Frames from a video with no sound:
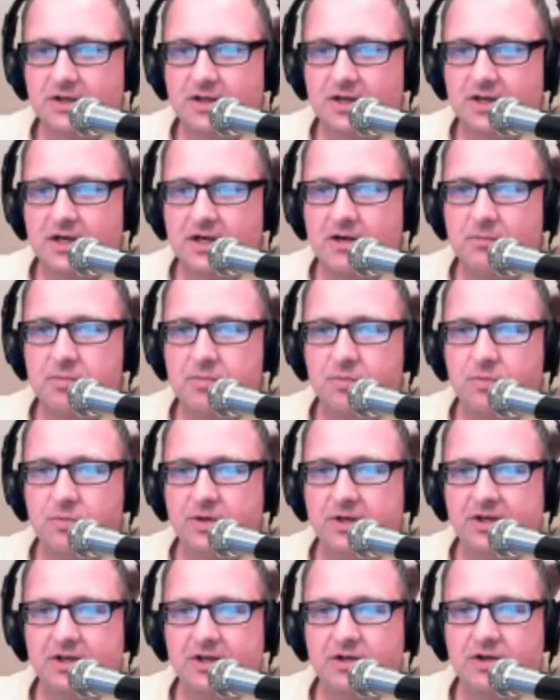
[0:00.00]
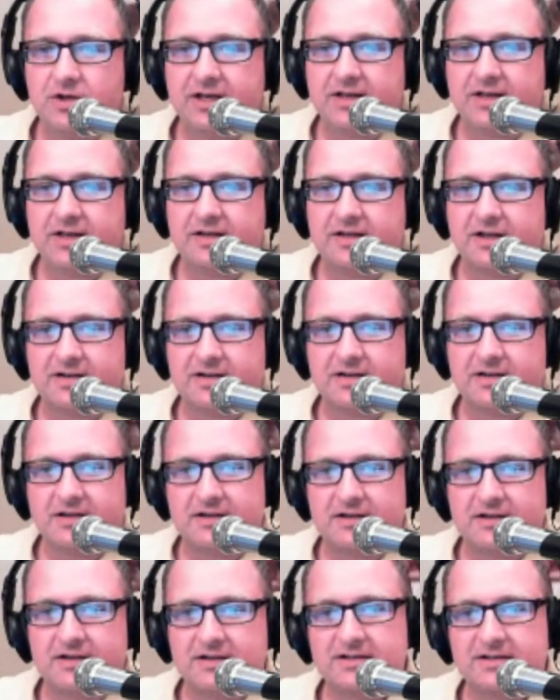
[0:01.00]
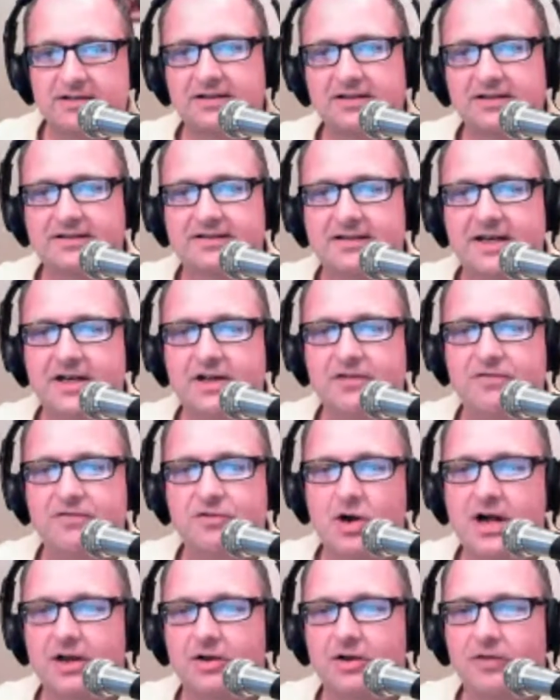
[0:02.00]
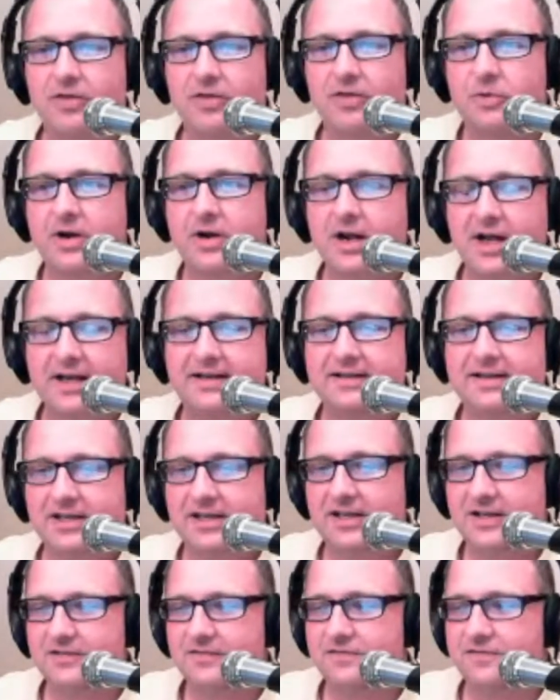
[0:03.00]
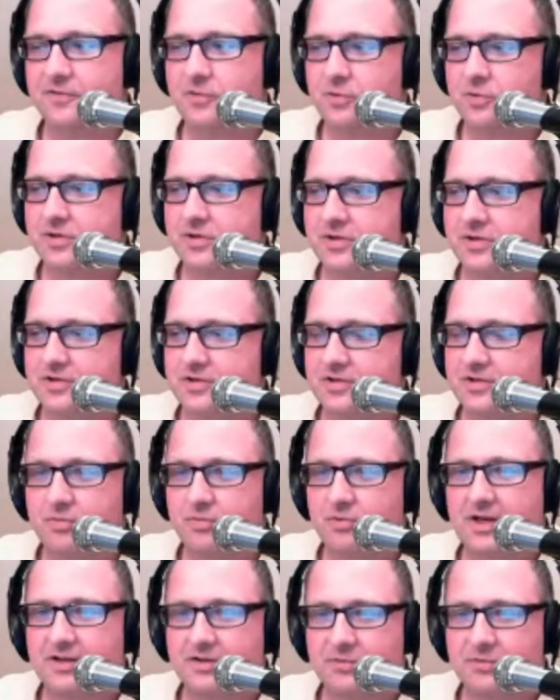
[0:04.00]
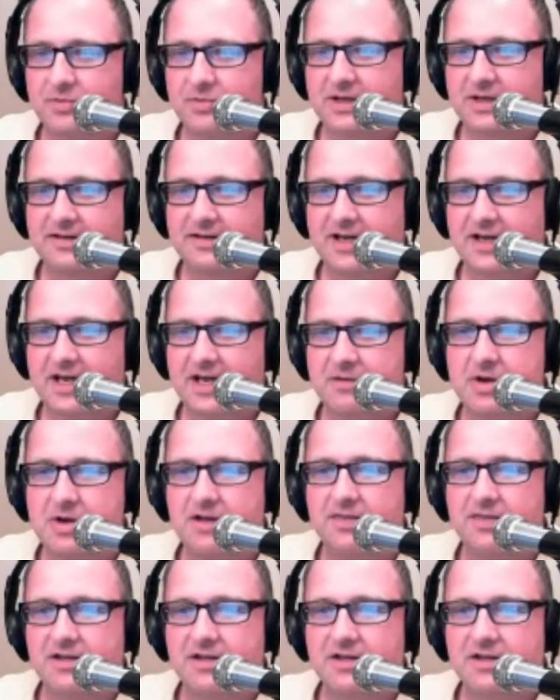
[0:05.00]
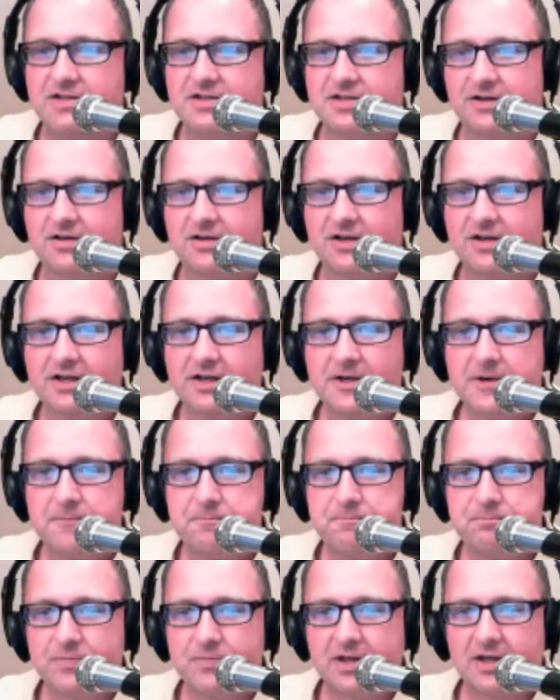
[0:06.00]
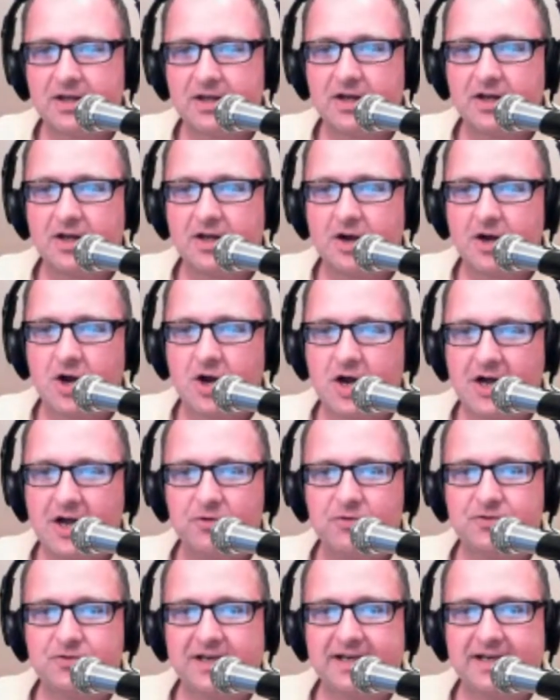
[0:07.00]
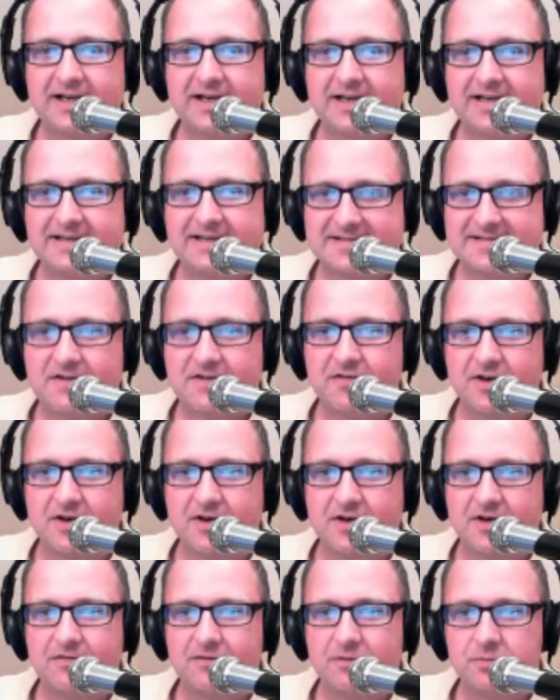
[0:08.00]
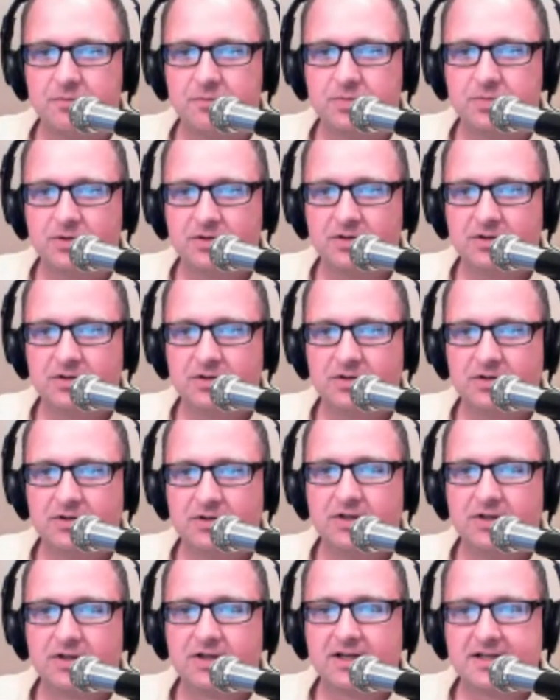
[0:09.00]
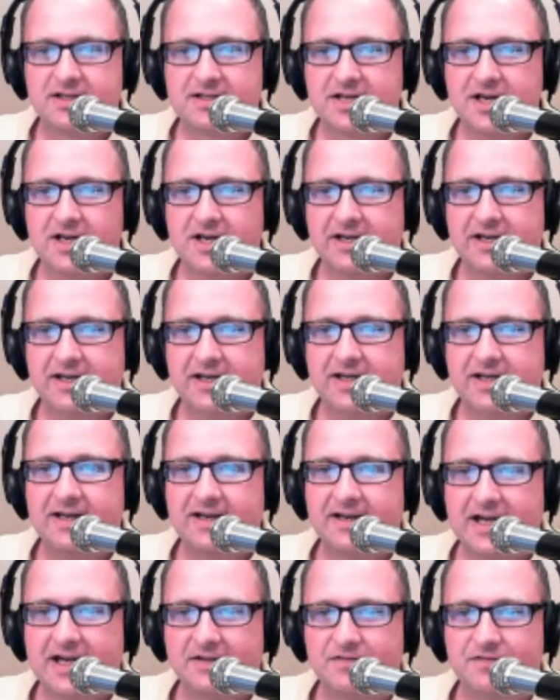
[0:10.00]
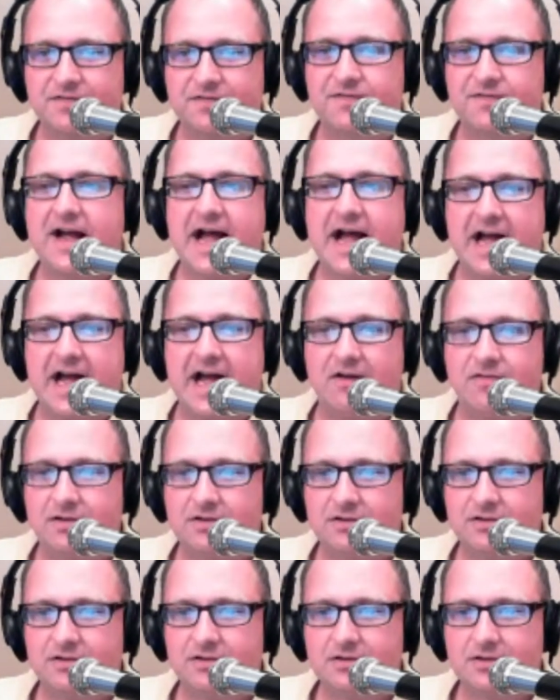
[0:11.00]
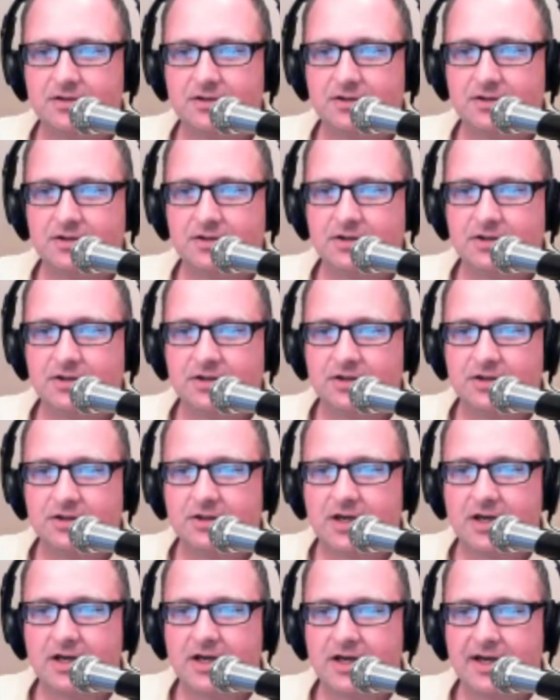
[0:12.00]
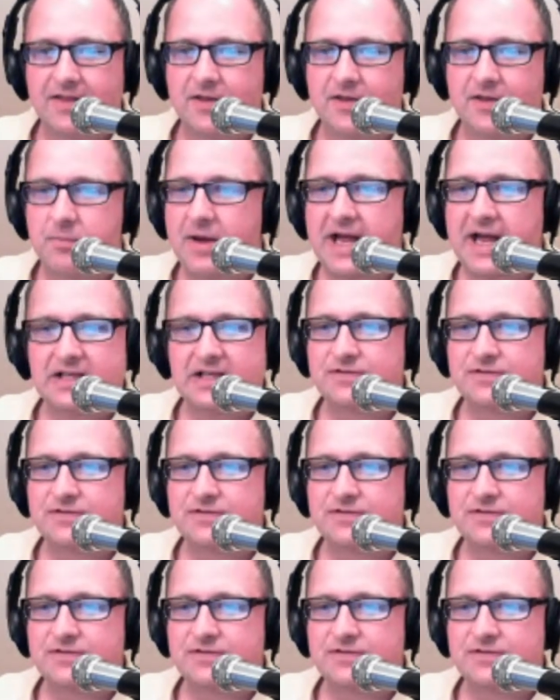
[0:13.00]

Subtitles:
But when you look at the state of Ohio, there were 19 4-star prospects that came out this year. Ohio State got 7 of them. Kentucky got 5. In the past